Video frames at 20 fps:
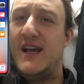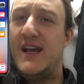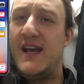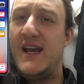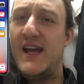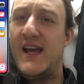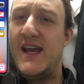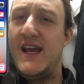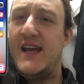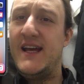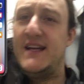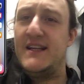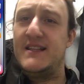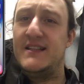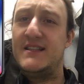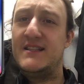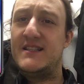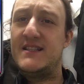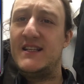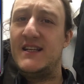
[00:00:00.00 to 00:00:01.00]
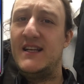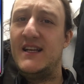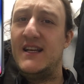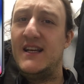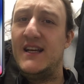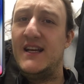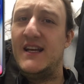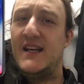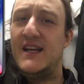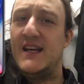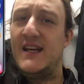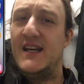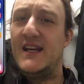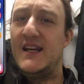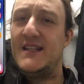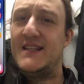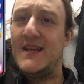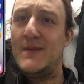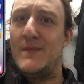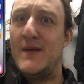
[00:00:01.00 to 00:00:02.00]
and
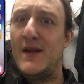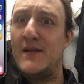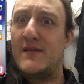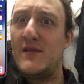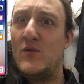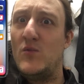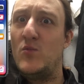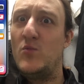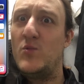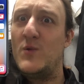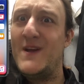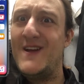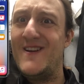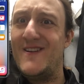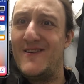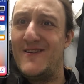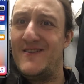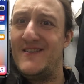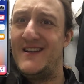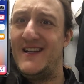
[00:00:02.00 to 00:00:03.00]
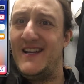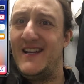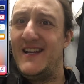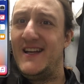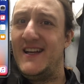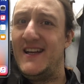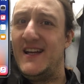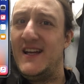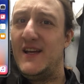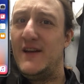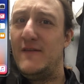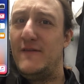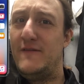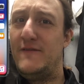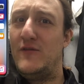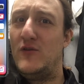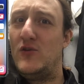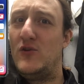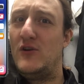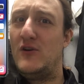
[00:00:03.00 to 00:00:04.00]
that makes it weird
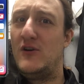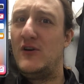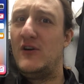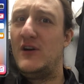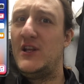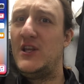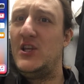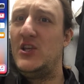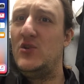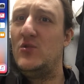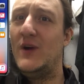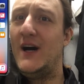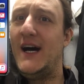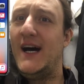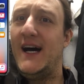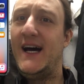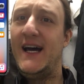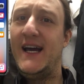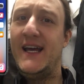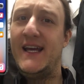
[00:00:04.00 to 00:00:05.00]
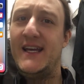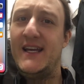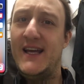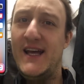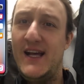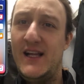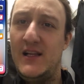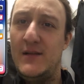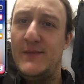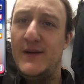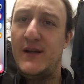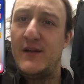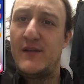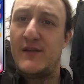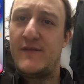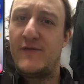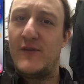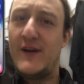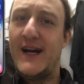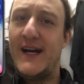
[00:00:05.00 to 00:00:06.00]
for UI
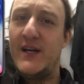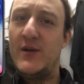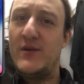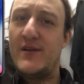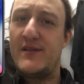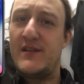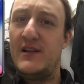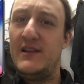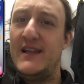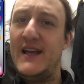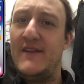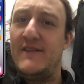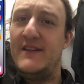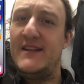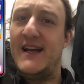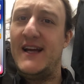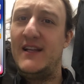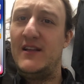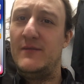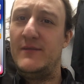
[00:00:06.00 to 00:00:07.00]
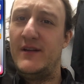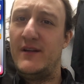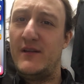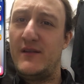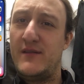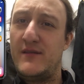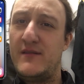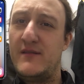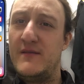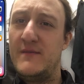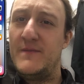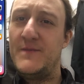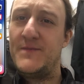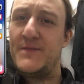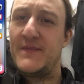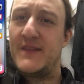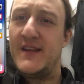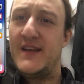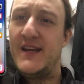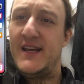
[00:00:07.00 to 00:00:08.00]
elements, for iOS 11 elements.
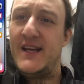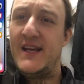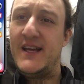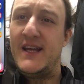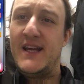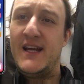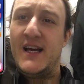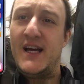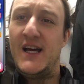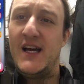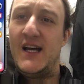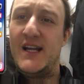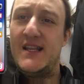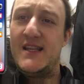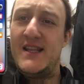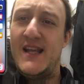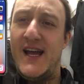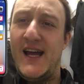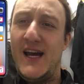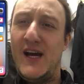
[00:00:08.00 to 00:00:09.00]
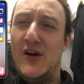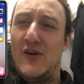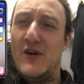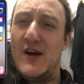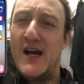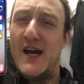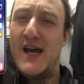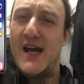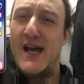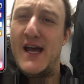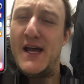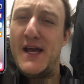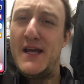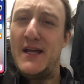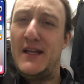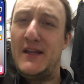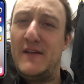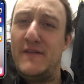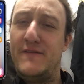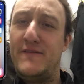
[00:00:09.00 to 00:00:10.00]
Now,
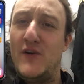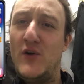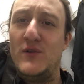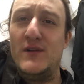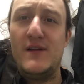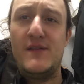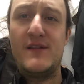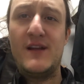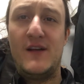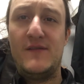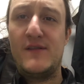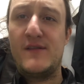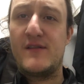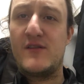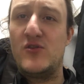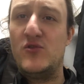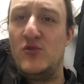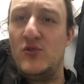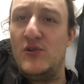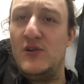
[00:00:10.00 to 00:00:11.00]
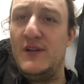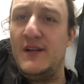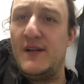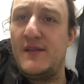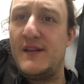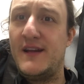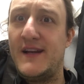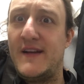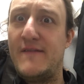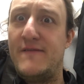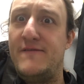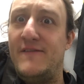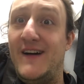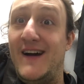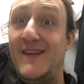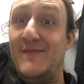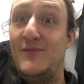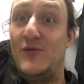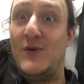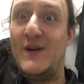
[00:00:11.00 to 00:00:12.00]
the phone itself is cool. It's like a
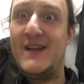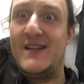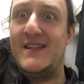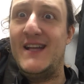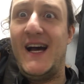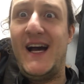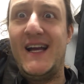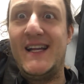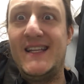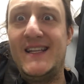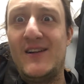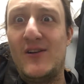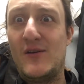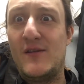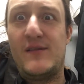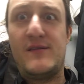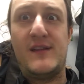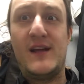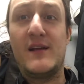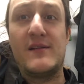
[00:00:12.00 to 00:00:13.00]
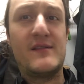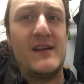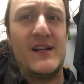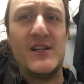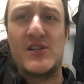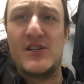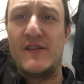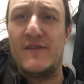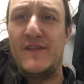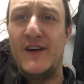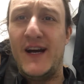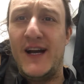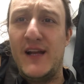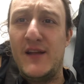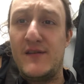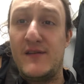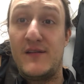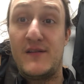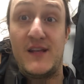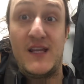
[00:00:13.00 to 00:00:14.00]
5.9 or 6-inch
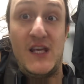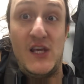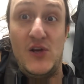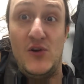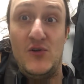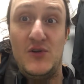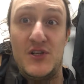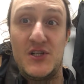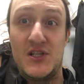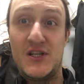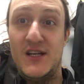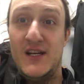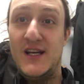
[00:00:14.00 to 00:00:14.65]
device. It's huge,